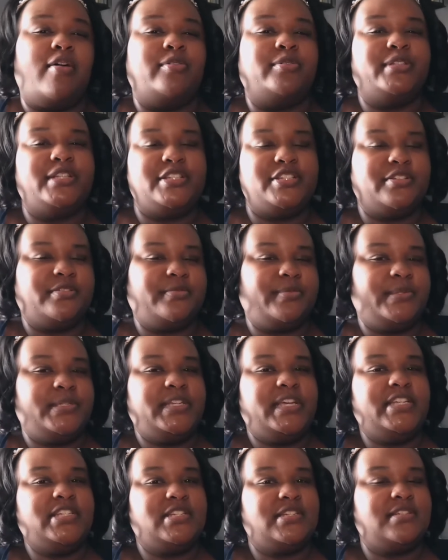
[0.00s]
own
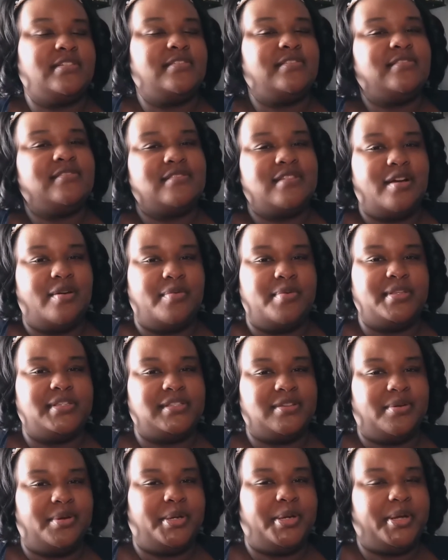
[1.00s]
interpretation of what's
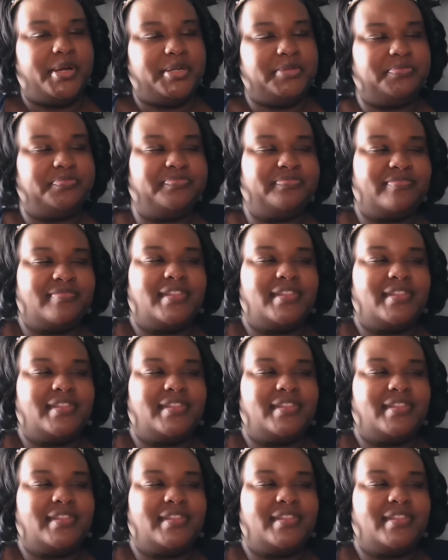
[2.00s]
going on.